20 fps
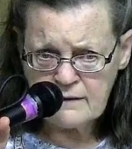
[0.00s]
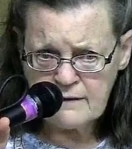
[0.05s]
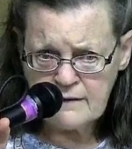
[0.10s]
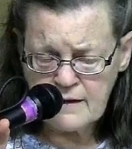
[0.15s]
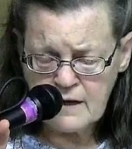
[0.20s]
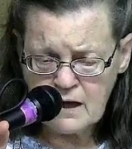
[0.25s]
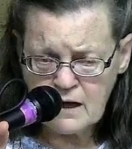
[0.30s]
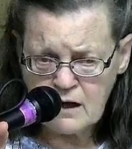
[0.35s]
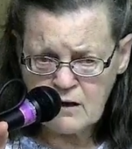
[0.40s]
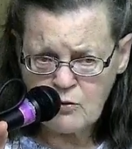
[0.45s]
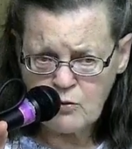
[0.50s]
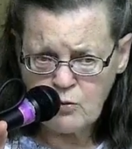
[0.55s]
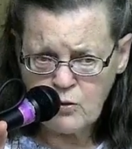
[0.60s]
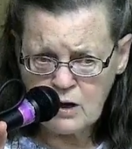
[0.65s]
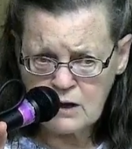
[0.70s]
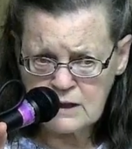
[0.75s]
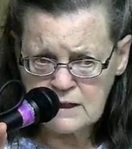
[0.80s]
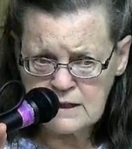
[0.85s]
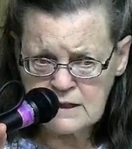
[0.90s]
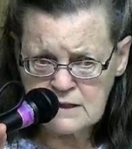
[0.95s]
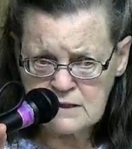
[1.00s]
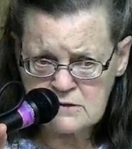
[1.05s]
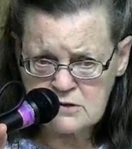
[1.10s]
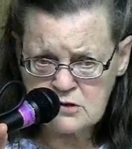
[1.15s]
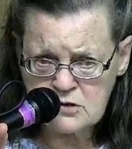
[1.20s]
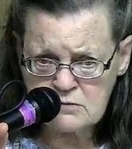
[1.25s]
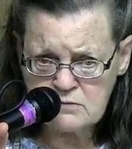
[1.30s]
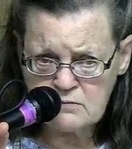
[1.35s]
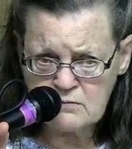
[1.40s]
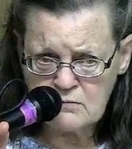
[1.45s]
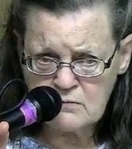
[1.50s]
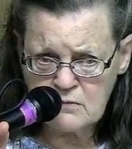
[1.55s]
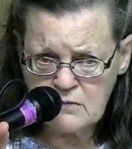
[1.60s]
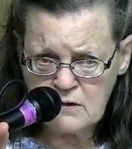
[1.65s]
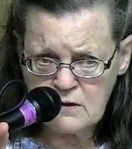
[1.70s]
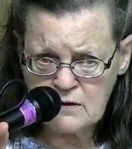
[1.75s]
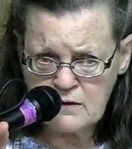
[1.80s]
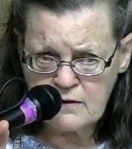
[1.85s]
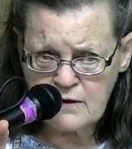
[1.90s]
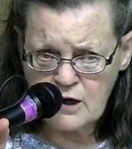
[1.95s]
That what is
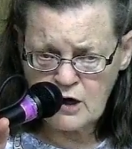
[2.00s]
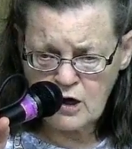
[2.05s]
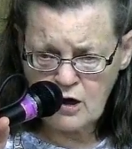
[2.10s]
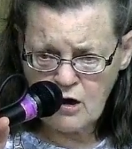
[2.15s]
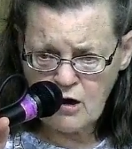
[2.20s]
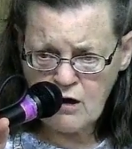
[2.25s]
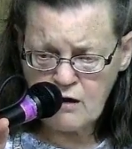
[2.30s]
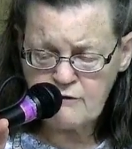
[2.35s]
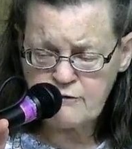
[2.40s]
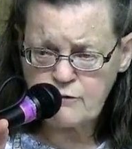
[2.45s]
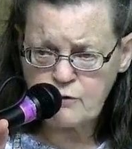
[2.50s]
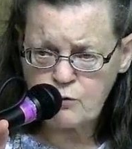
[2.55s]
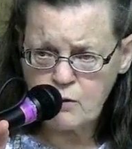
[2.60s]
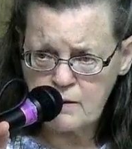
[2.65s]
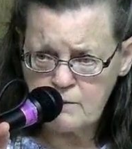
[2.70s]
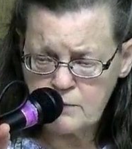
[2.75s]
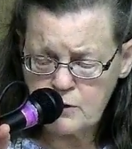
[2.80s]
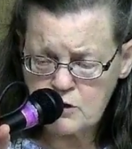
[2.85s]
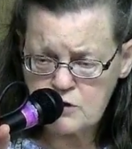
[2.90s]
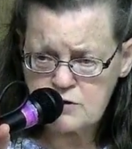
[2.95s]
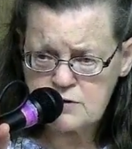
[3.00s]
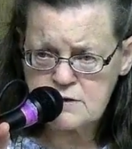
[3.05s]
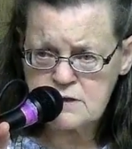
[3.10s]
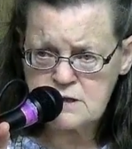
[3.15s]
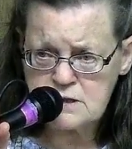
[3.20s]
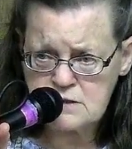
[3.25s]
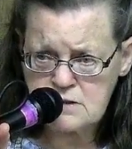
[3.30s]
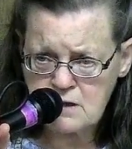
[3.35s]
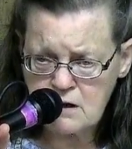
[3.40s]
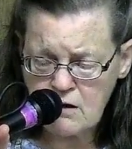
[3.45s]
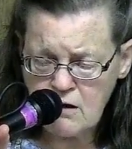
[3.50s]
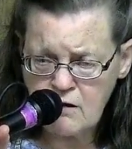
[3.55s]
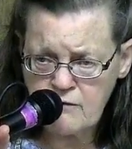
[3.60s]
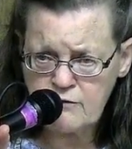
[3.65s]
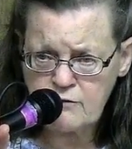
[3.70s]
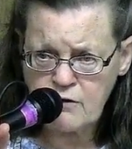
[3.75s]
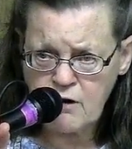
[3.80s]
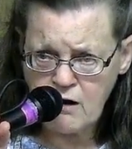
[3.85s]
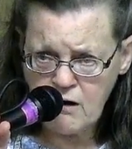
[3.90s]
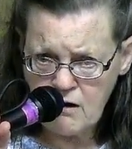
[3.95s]
the law for one person is the law
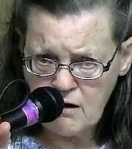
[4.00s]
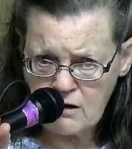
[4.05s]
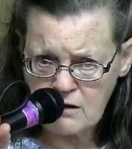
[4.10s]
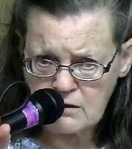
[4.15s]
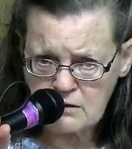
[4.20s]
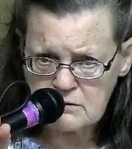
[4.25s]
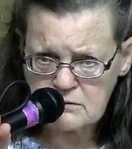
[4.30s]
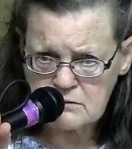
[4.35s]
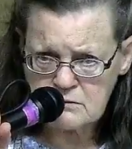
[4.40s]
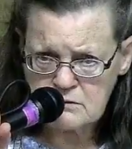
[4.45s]
for all.